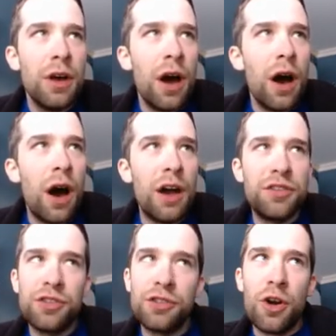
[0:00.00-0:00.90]
I
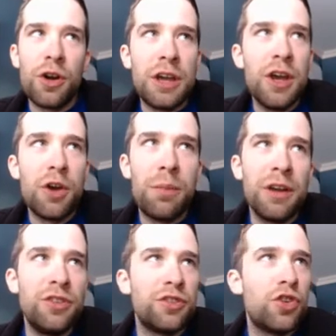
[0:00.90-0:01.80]
start here by
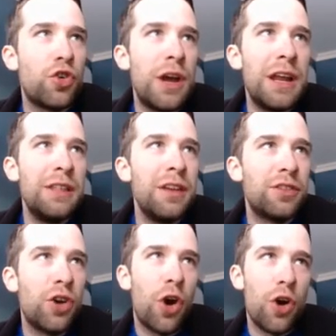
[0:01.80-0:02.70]
just creating this
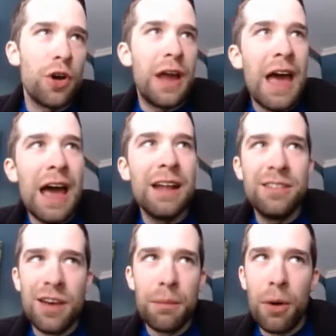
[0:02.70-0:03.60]
card head
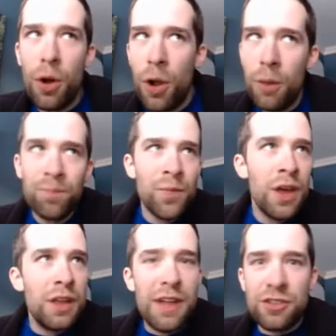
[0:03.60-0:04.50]
tibble.
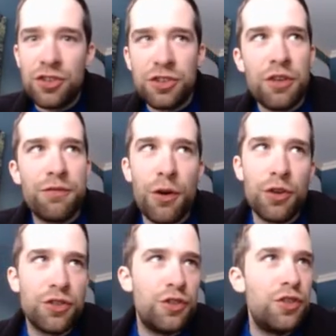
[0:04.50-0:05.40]
That's just the
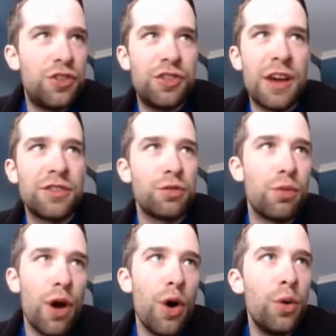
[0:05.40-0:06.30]
first 6
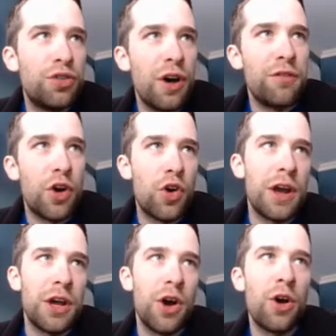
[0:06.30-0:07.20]
rows of the
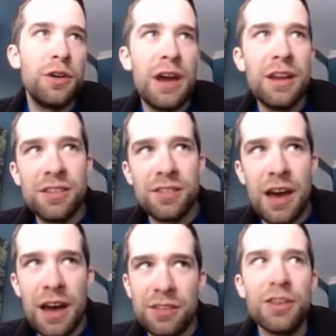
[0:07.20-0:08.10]
credit card data
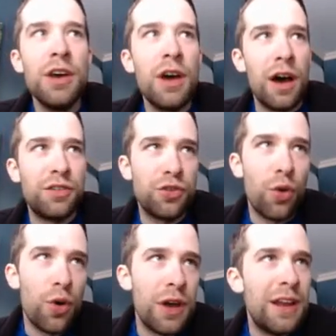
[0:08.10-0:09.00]
set. I
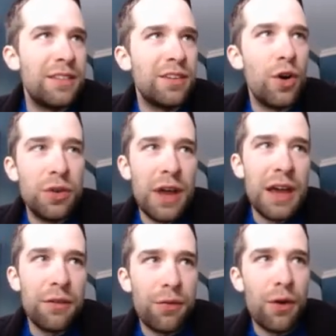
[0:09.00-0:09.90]
stored it in its own
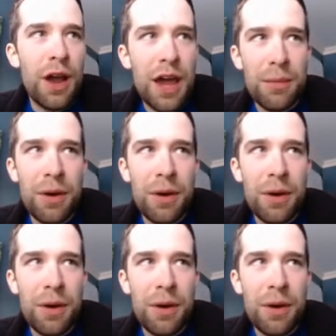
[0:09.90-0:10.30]
data frame.